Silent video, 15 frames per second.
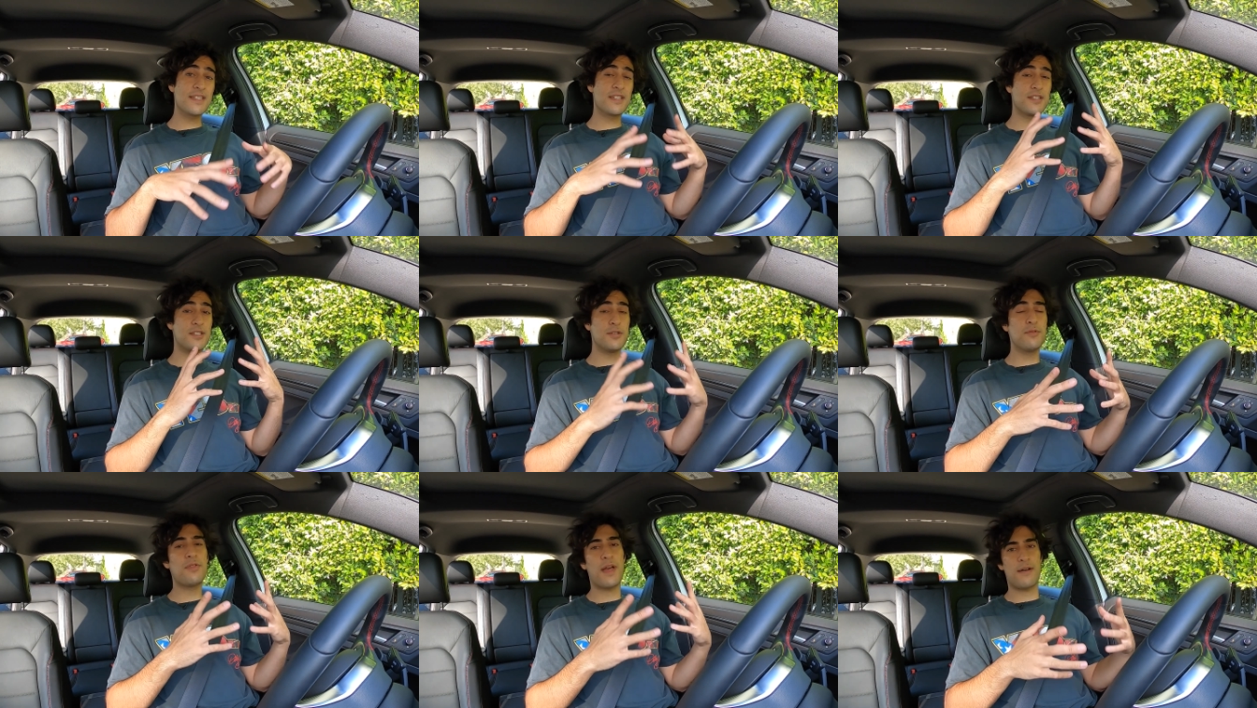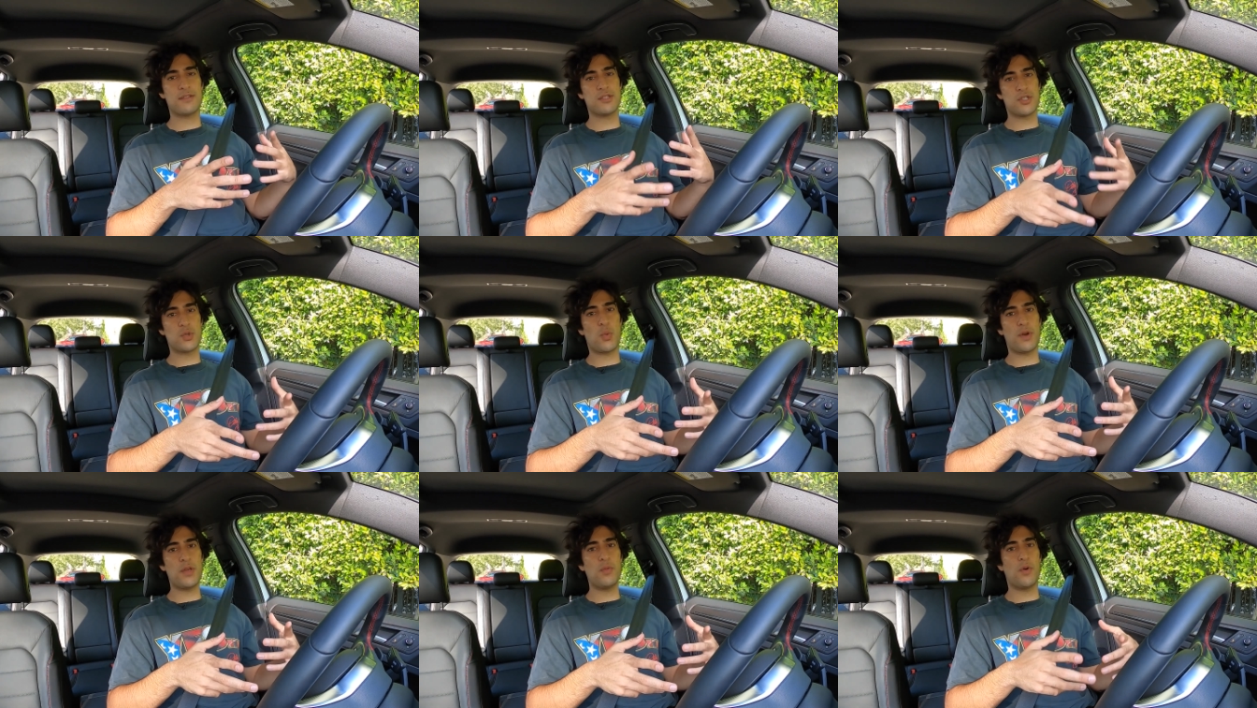is a
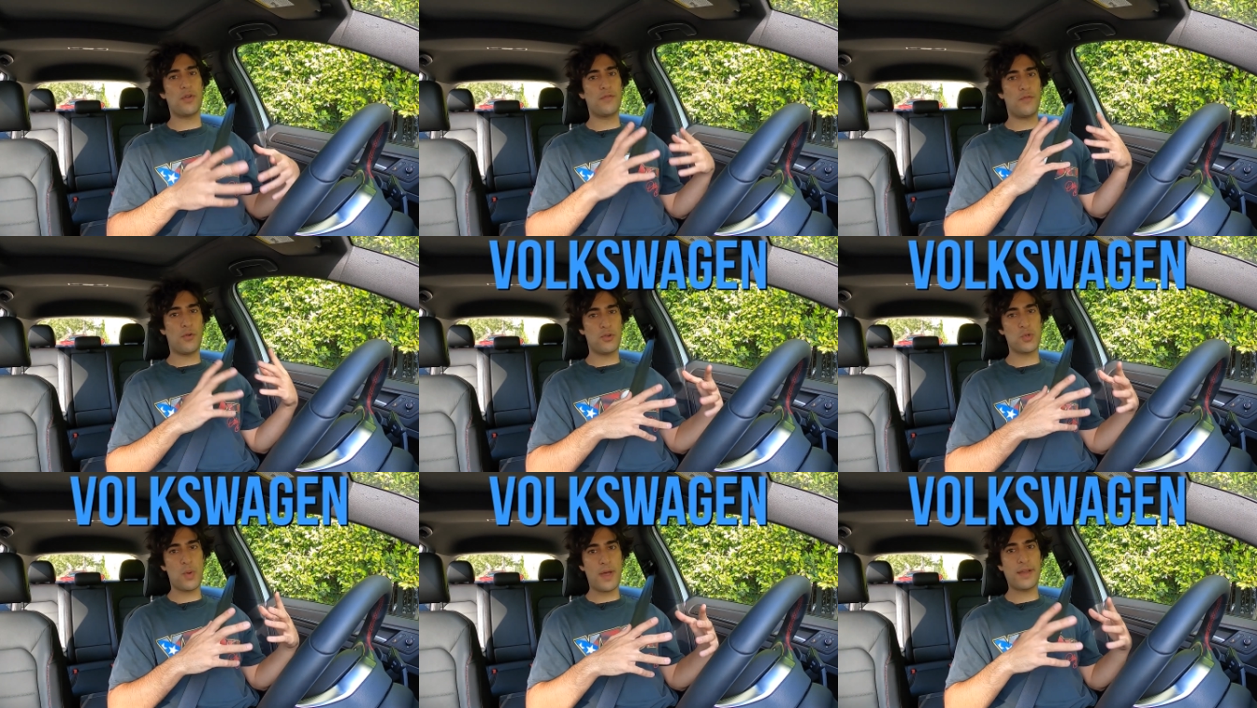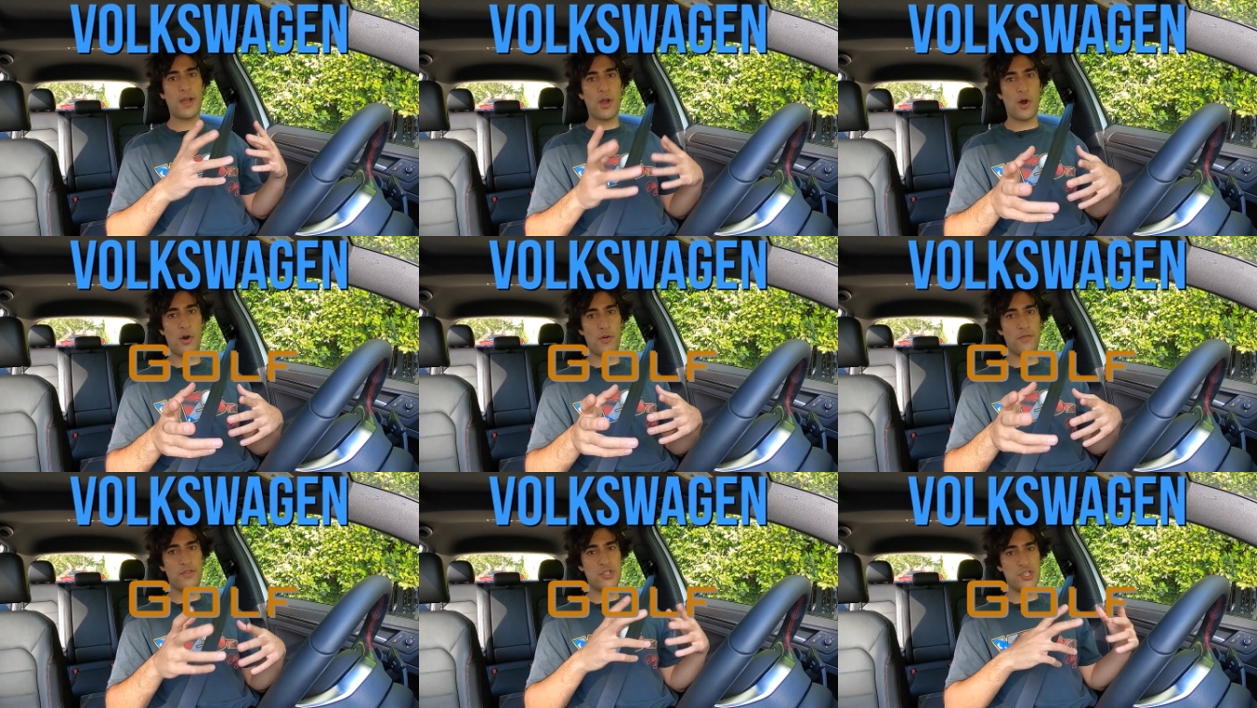2021 Volkswagen
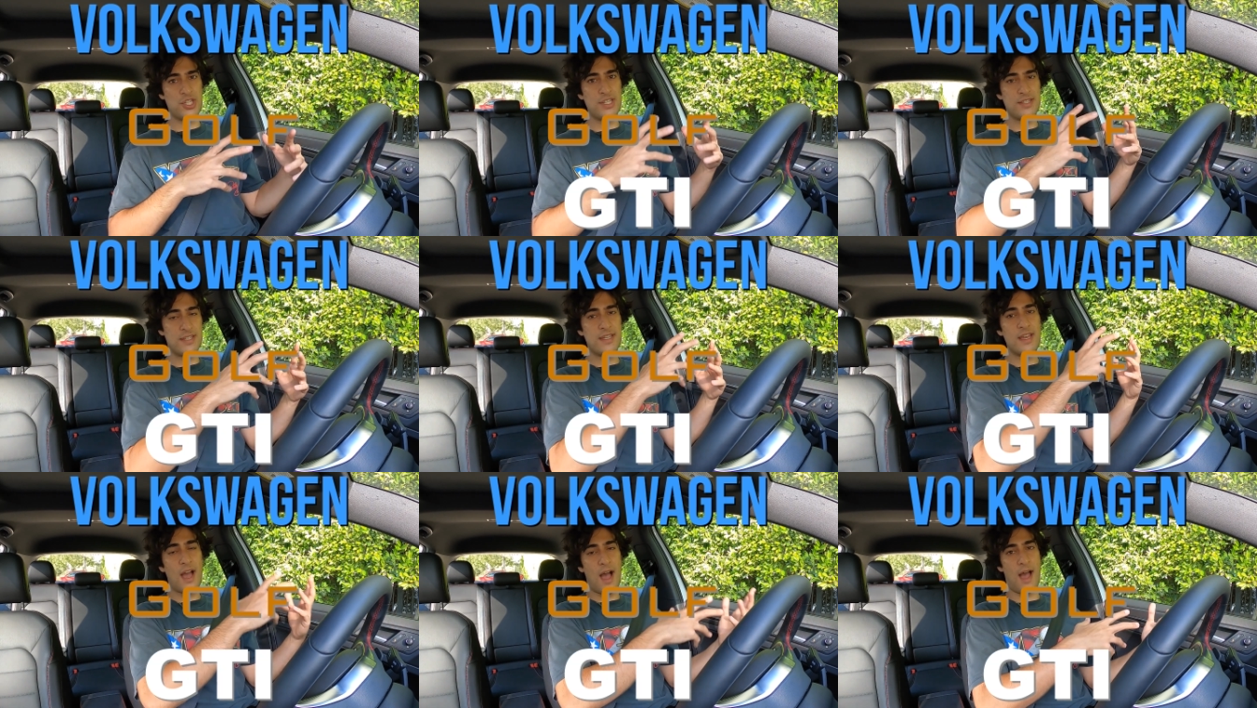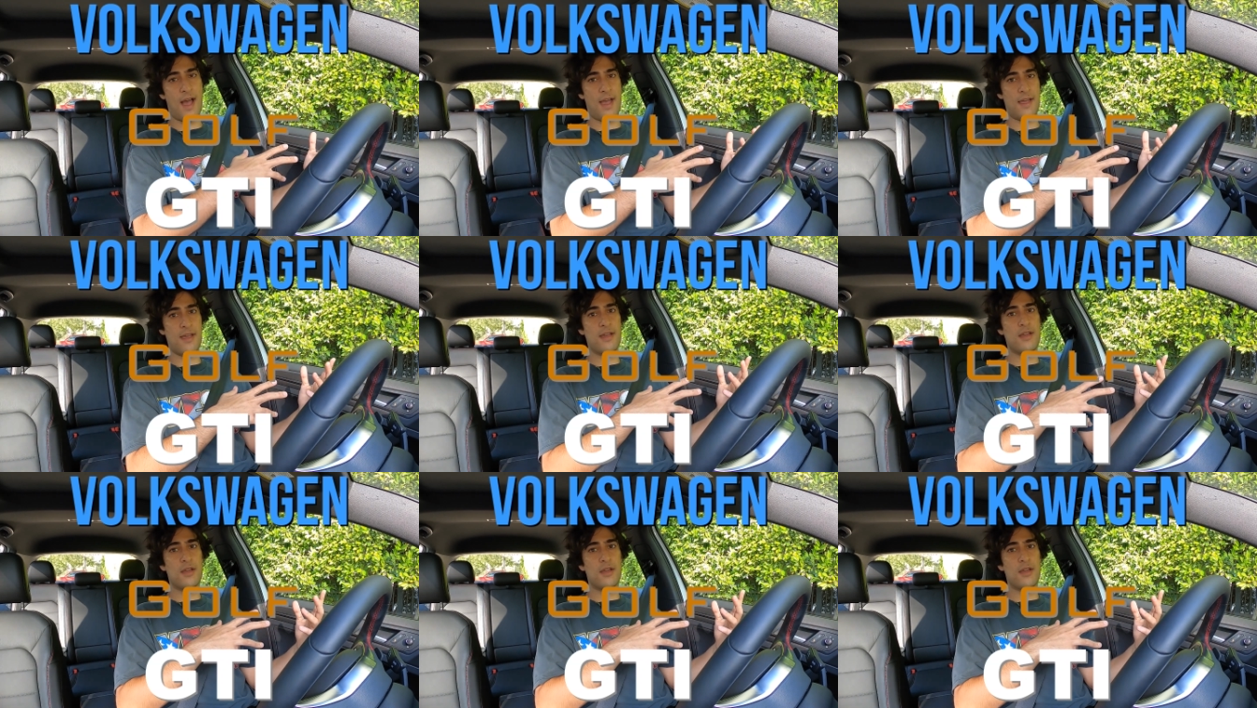Golf GTI,